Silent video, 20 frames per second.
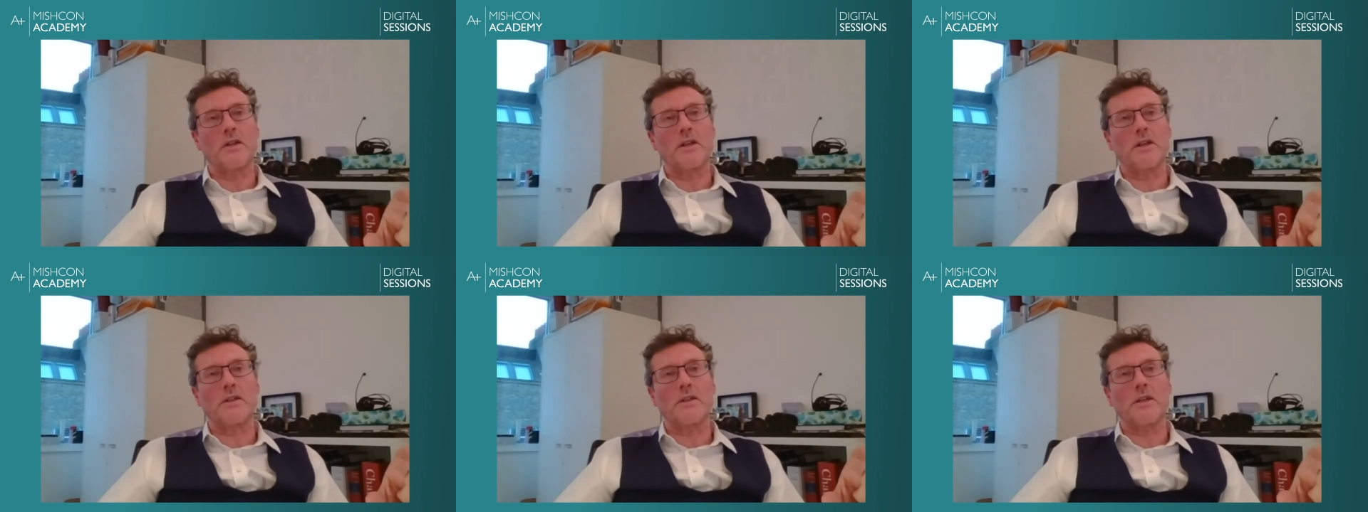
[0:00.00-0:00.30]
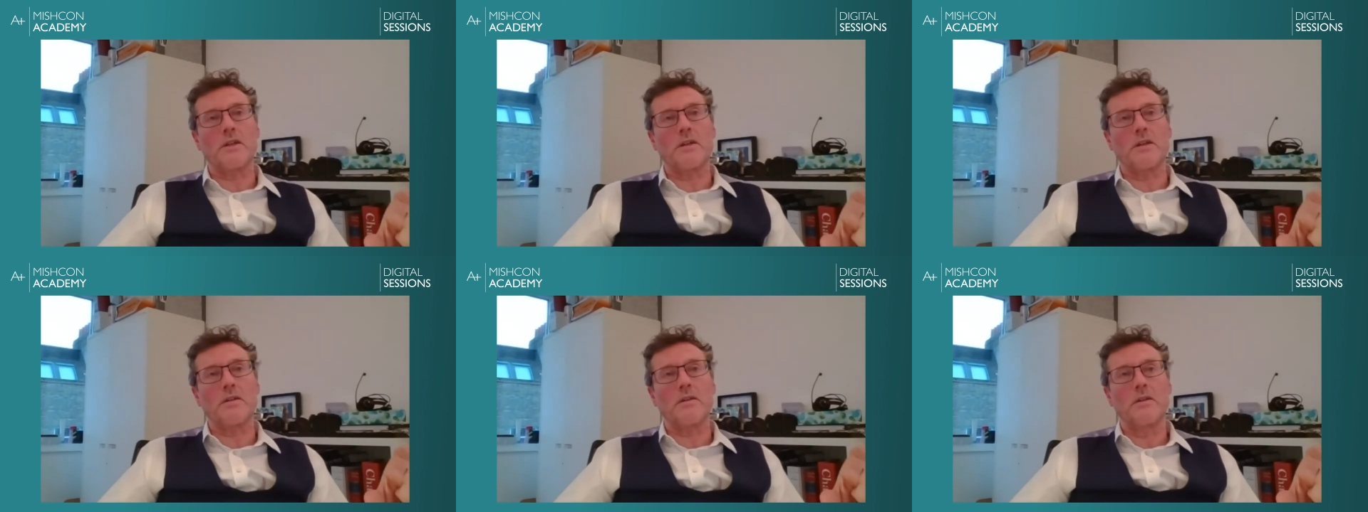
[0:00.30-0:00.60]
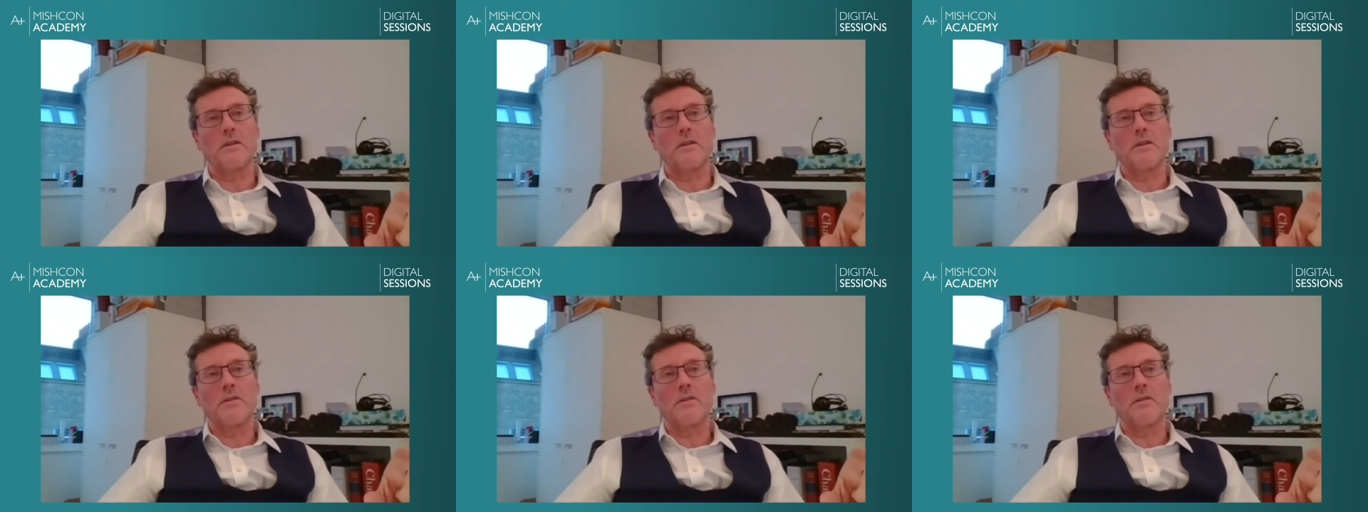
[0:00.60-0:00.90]
as
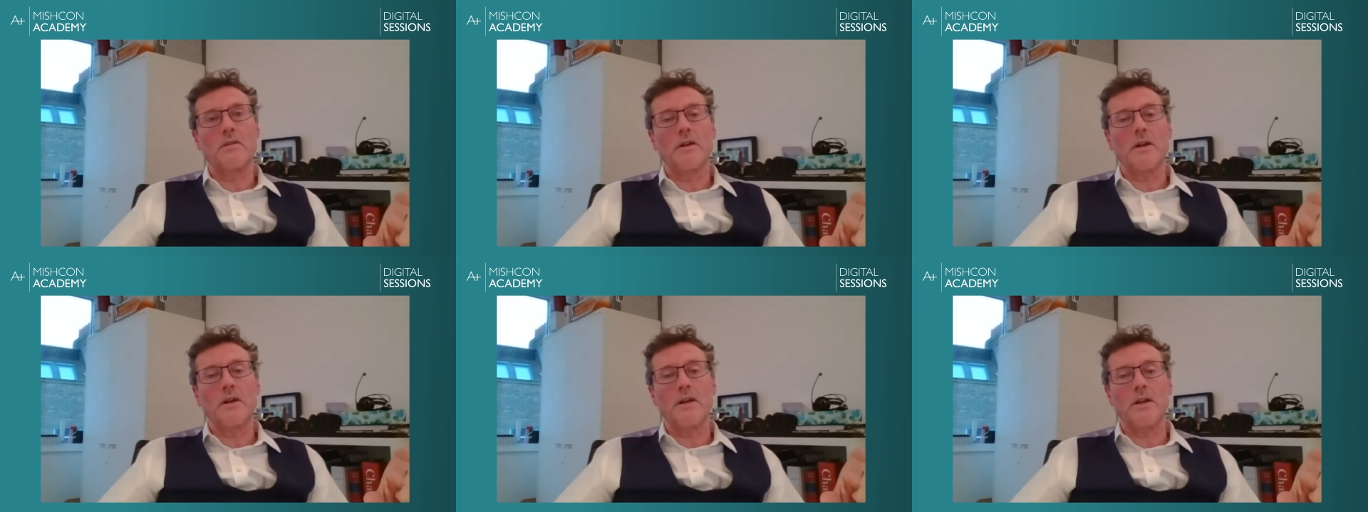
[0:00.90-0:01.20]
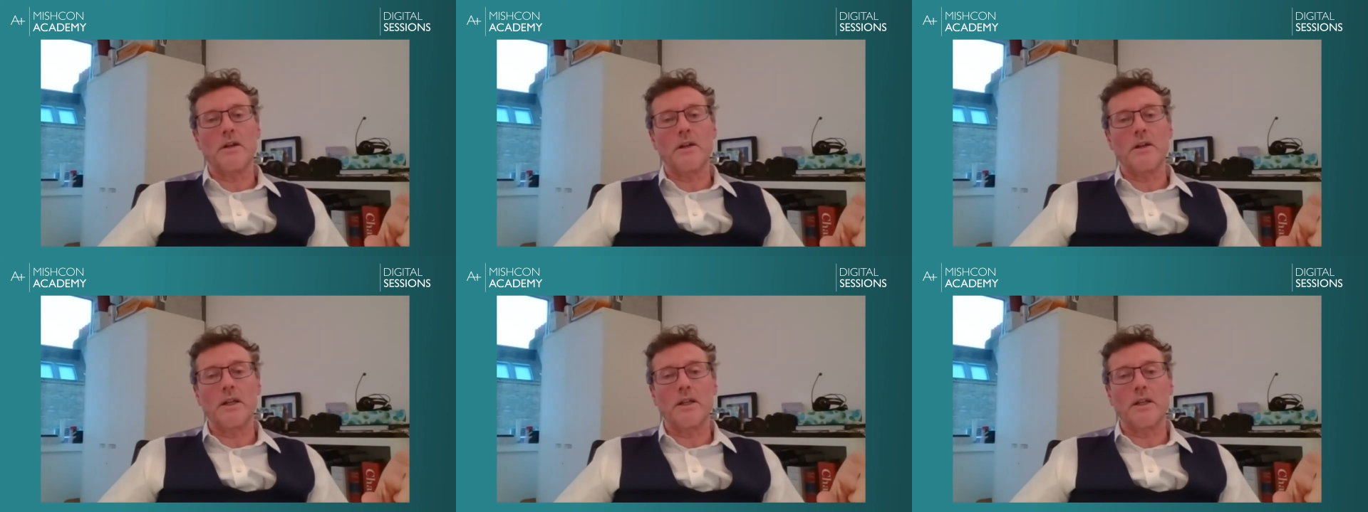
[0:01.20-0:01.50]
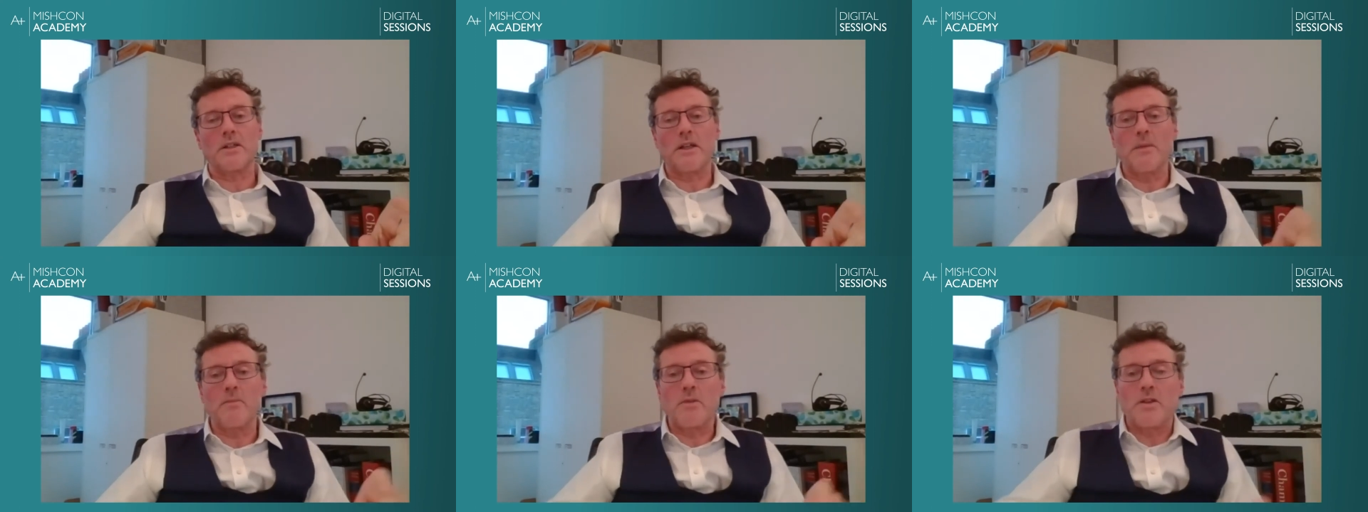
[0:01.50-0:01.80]
an
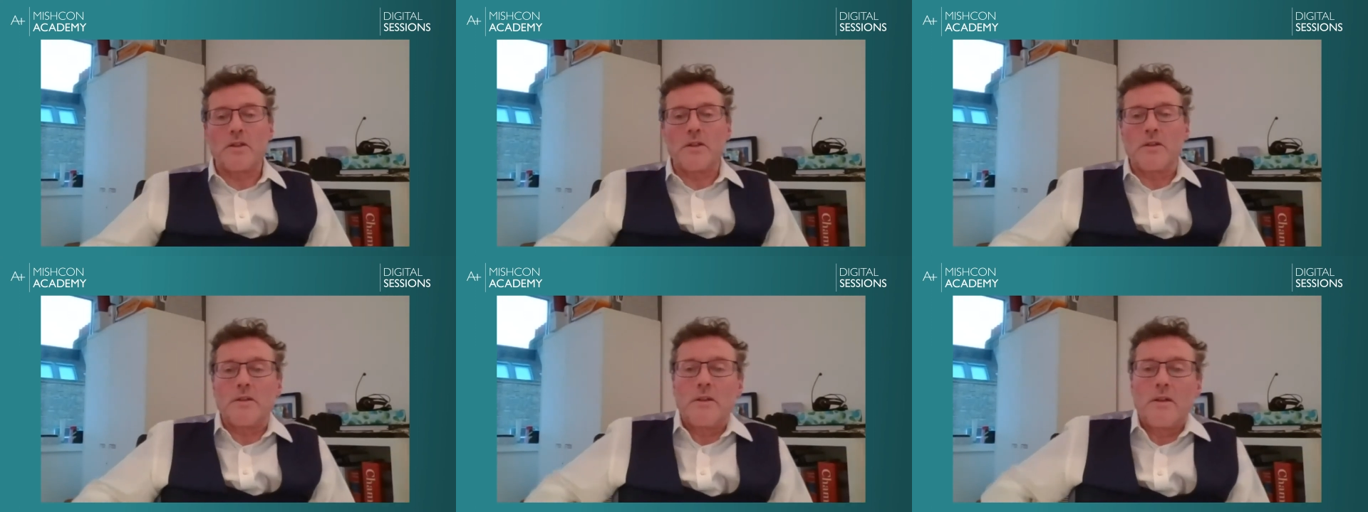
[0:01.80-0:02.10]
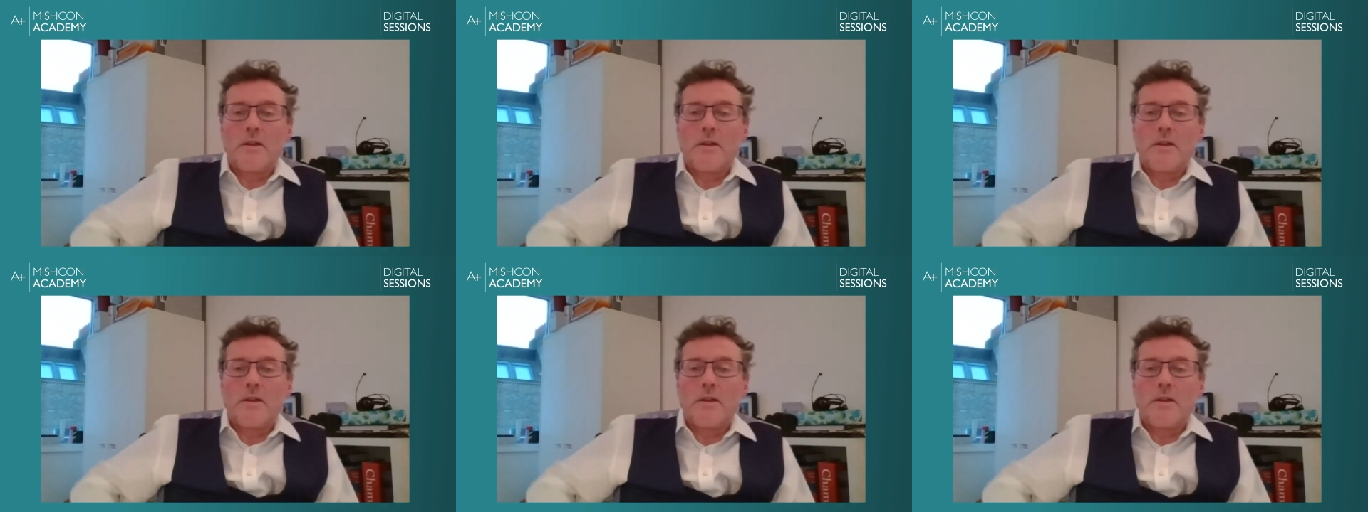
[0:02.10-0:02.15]
exemption.